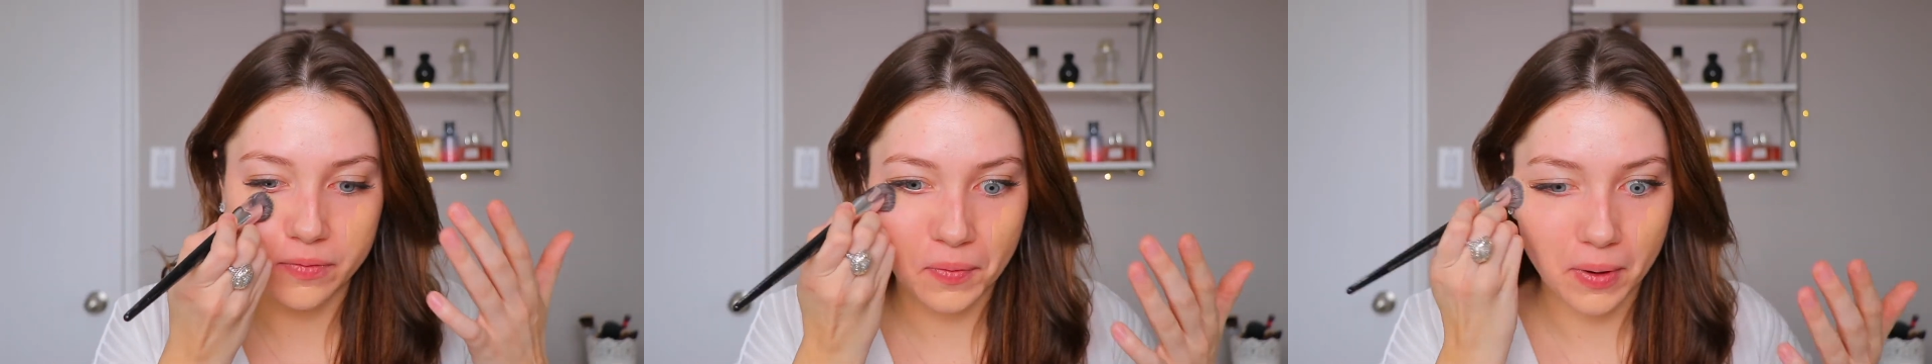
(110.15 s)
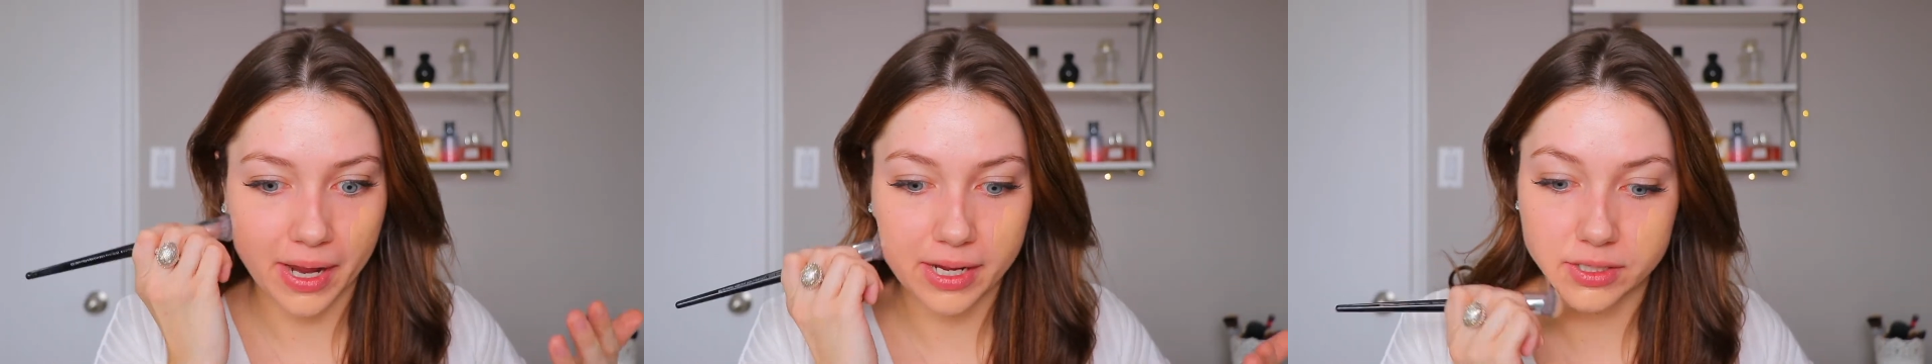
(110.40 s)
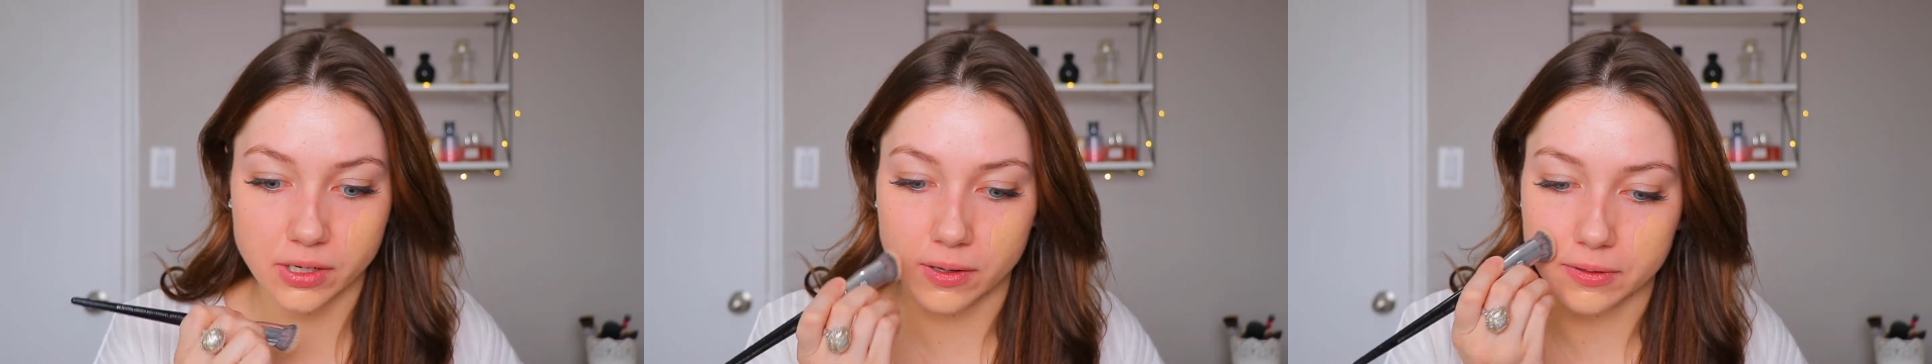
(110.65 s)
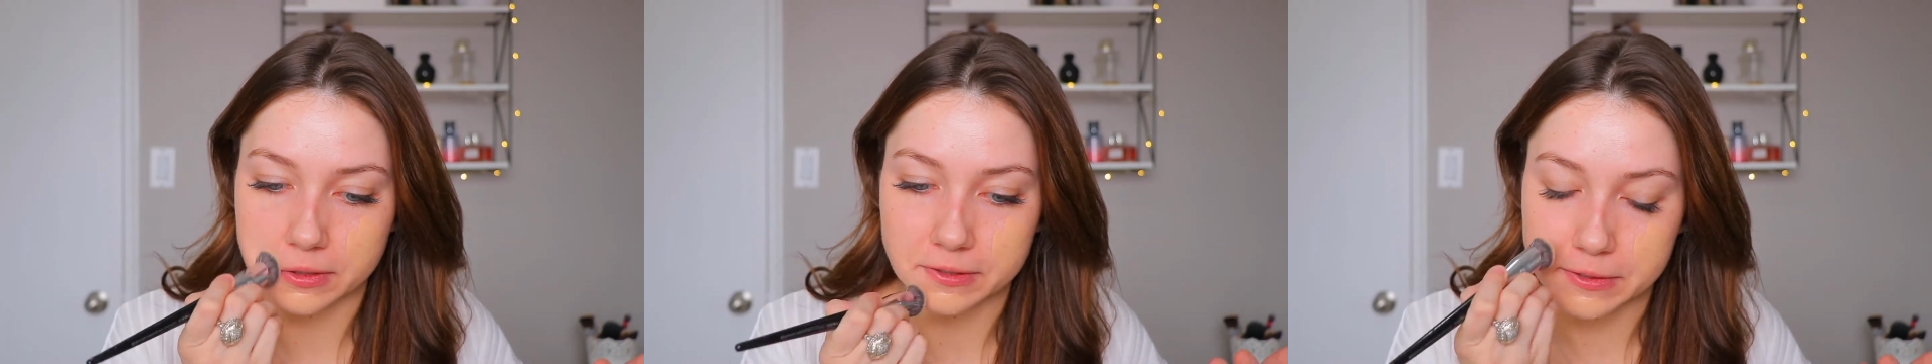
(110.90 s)
for
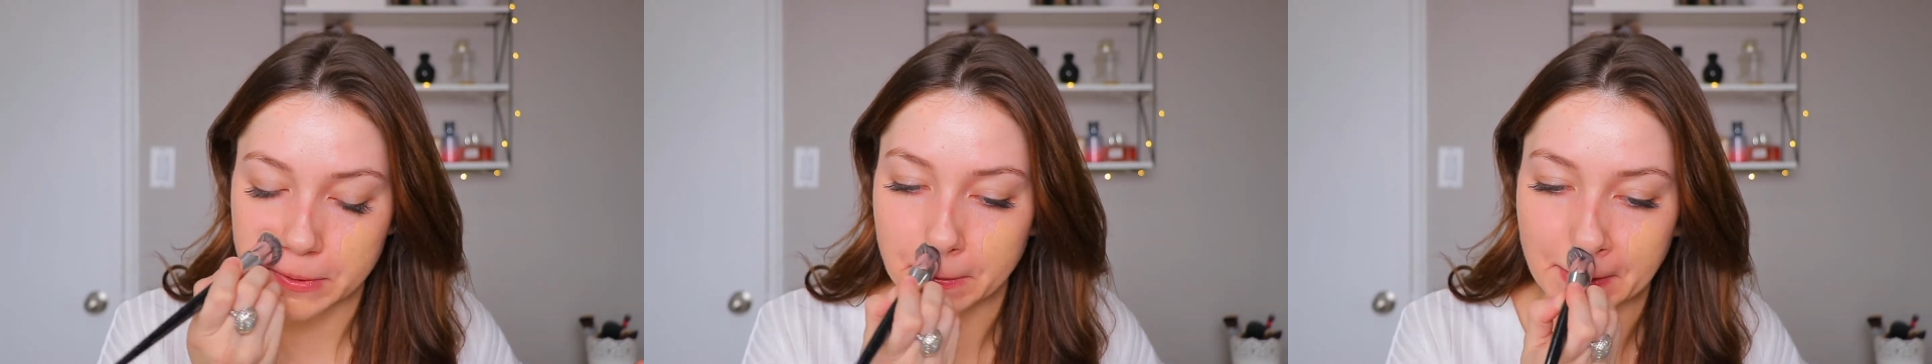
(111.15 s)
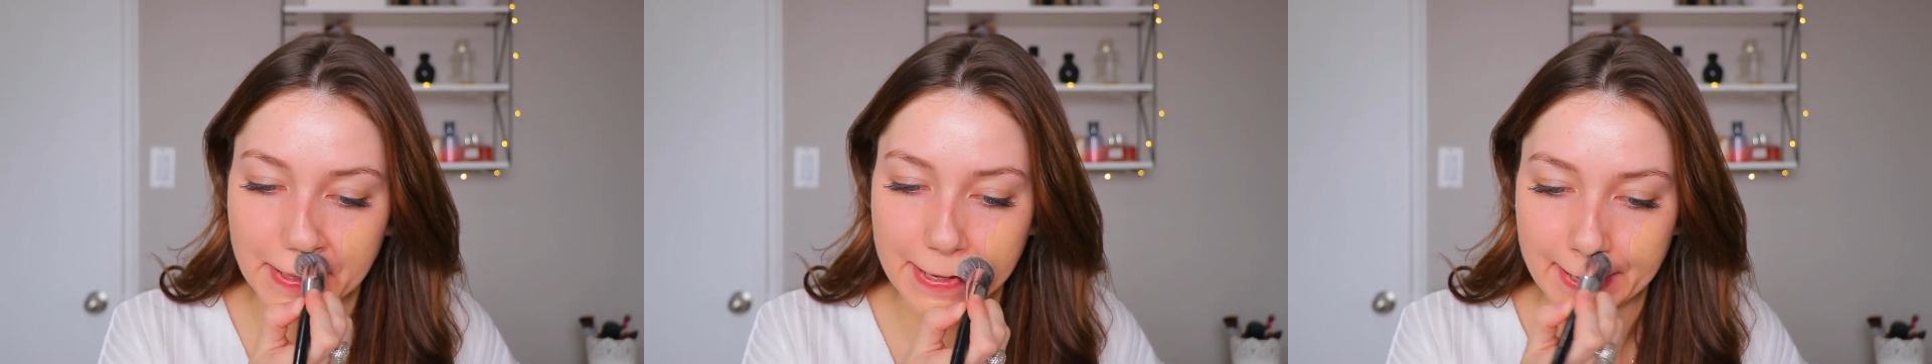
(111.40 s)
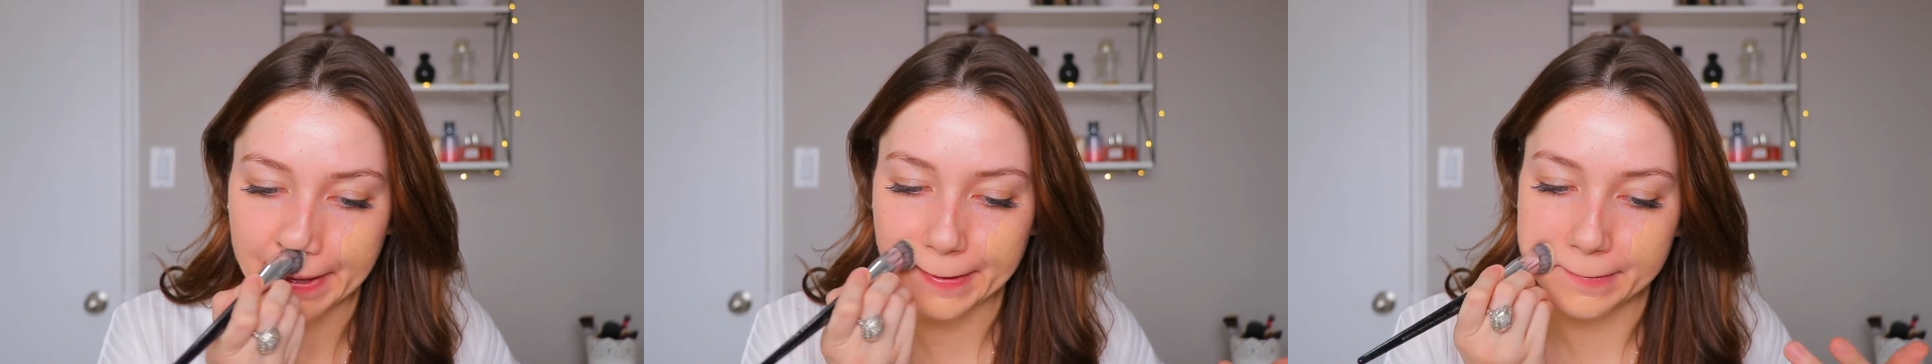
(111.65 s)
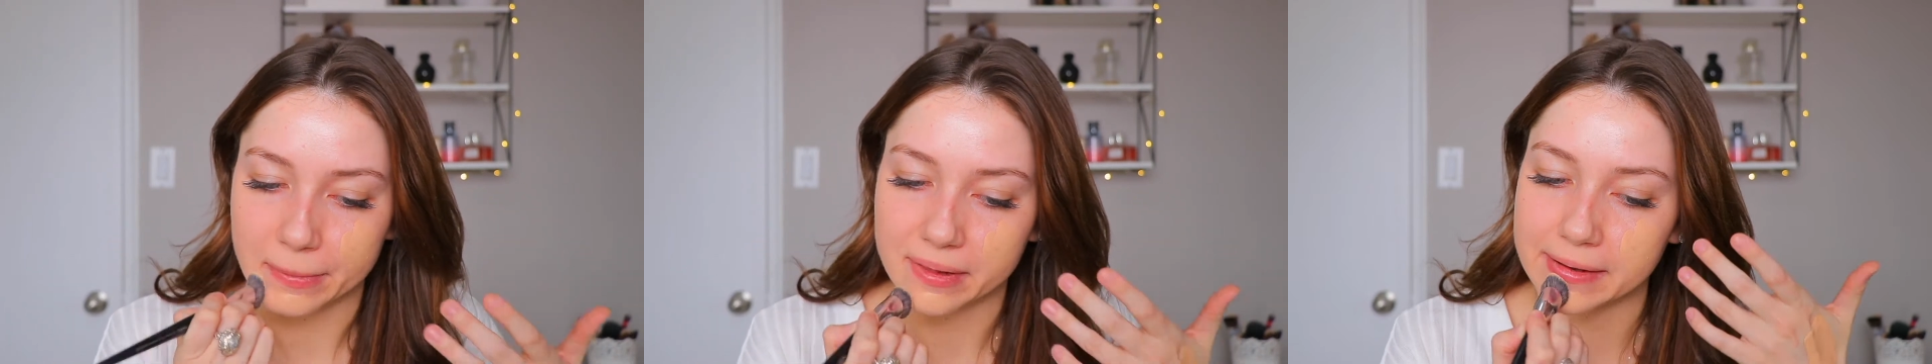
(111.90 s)
$8 you really can't
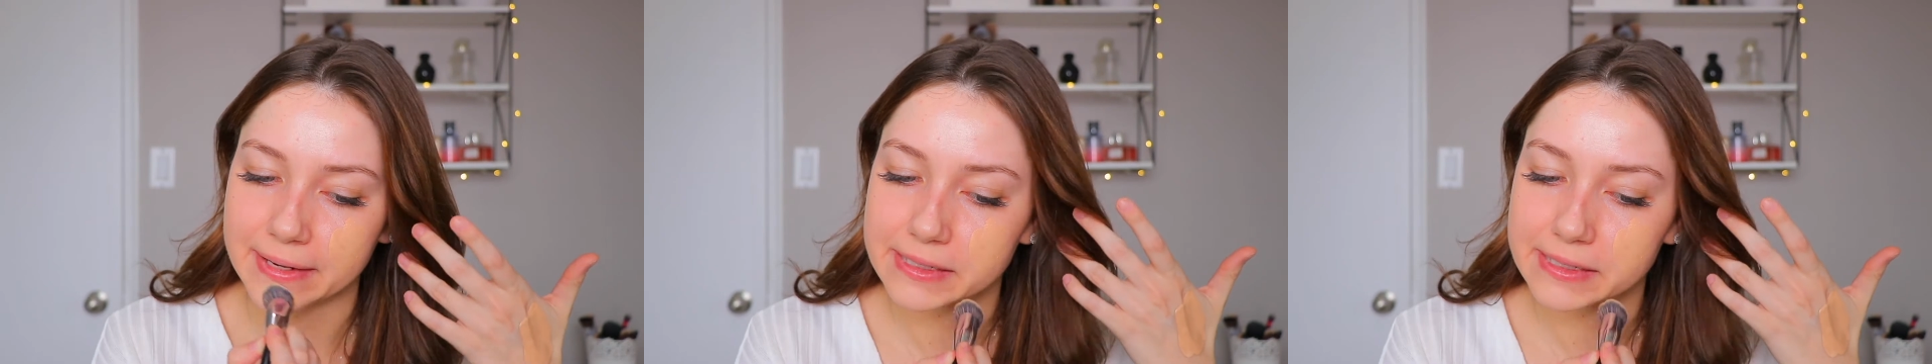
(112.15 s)
complain.